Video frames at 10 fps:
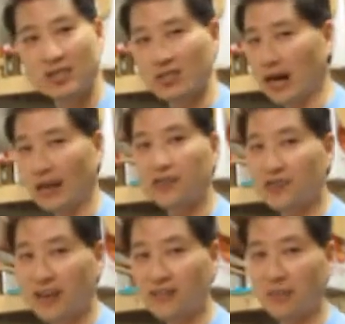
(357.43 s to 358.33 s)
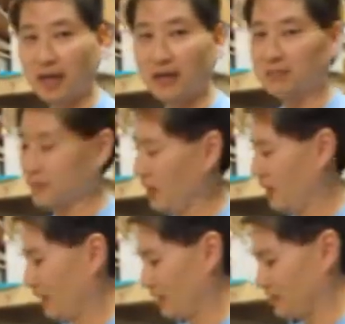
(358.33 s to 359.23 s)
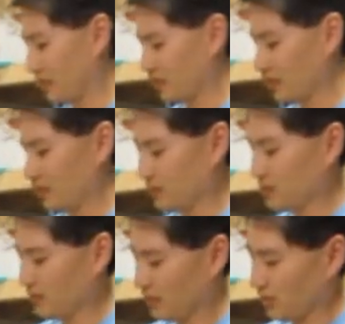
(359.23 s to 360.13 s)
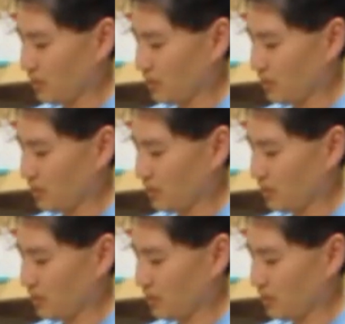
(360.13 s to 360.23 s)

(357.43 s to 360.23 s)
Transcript: just unsafe, man. It's unsafe because